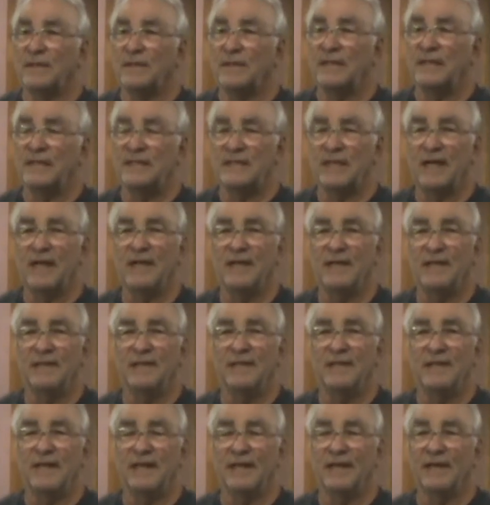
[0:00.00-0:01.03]

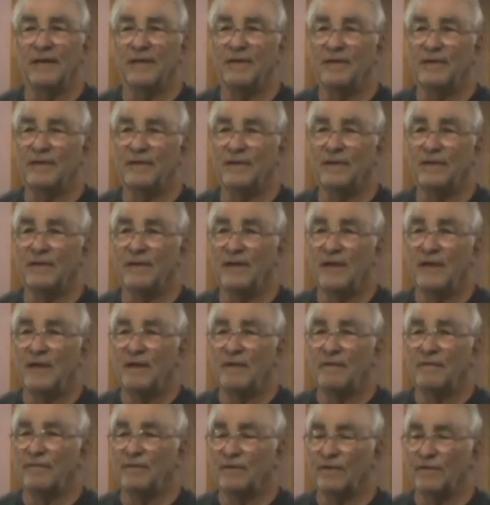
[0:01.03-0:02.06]
decided that
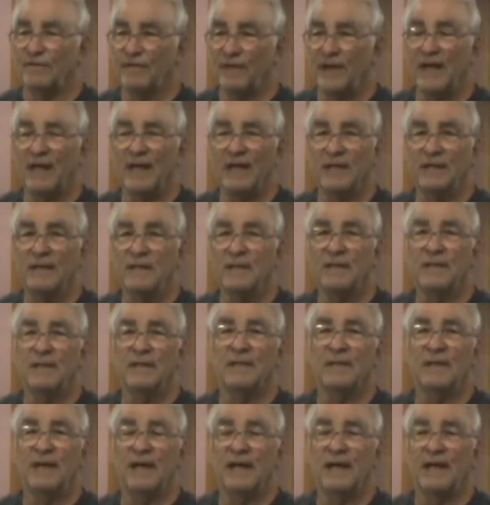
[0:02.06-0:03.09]
for fun,
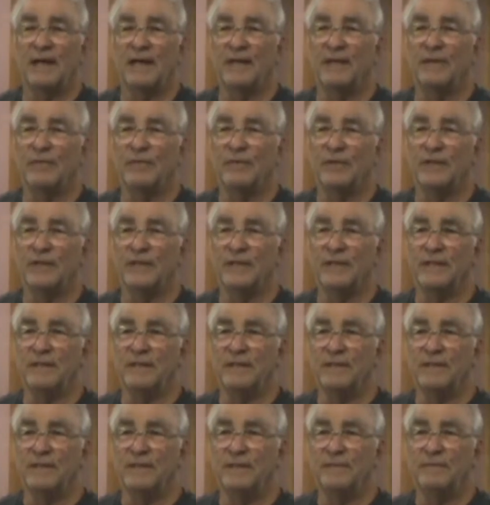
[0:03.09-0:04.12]
I would
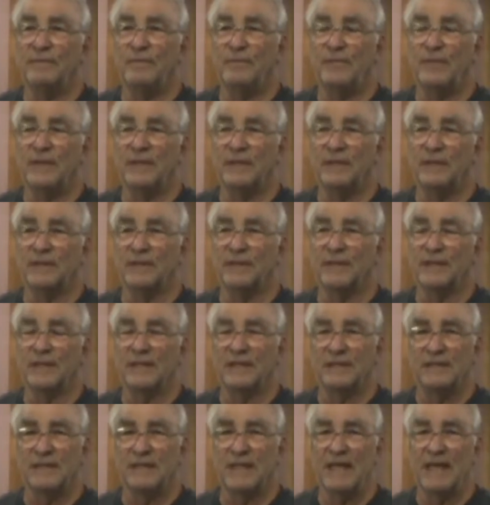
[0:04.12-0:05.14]
build
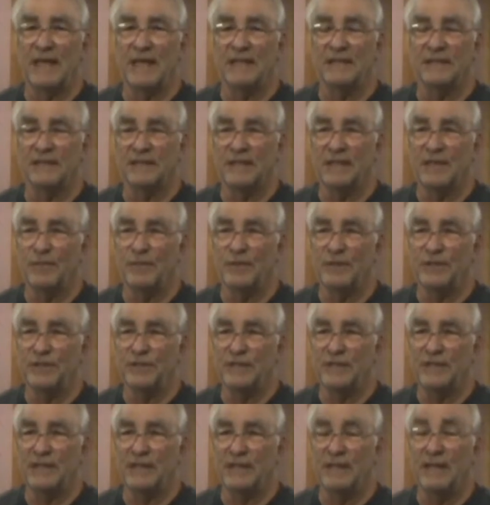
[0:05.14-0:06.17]
a CNC
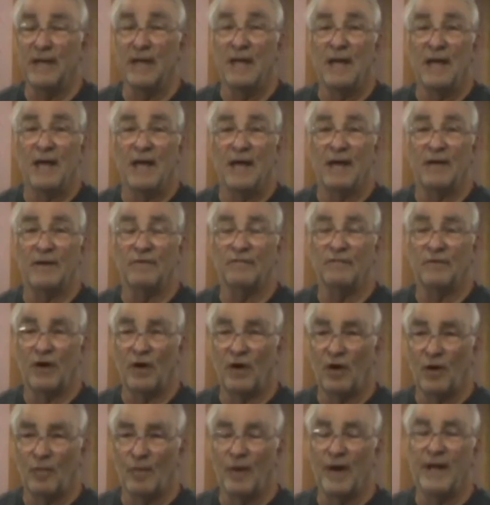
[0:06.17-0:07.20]
machine out of
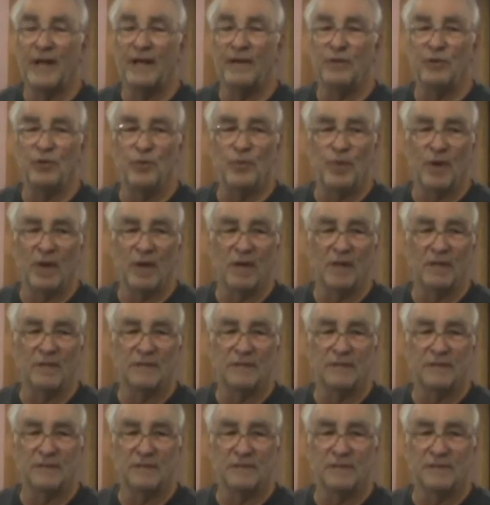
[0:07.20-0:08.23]
all brand new
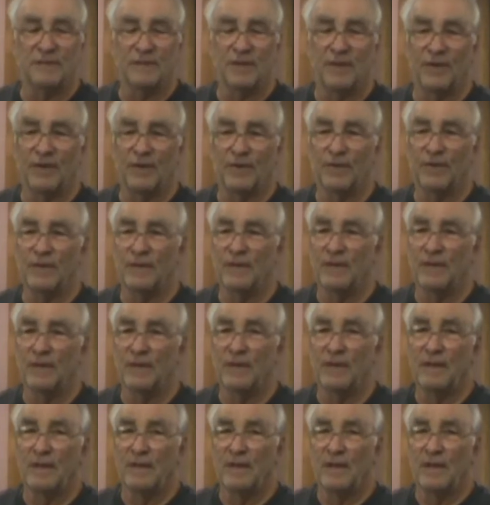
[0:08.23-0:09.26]
parts. So
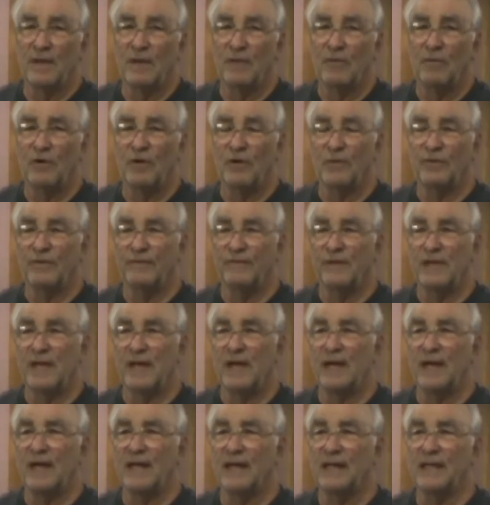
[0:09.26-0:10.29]
what we've
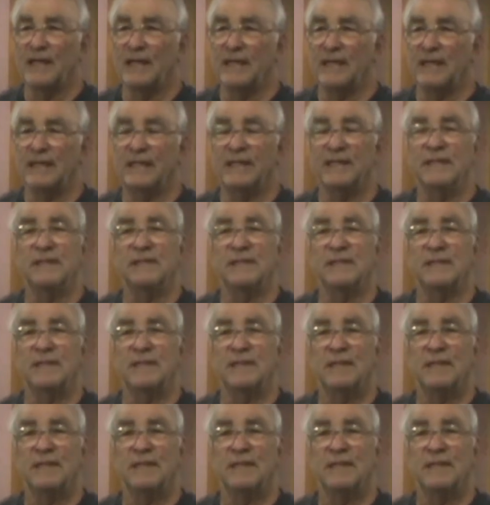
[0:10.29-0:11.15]
got is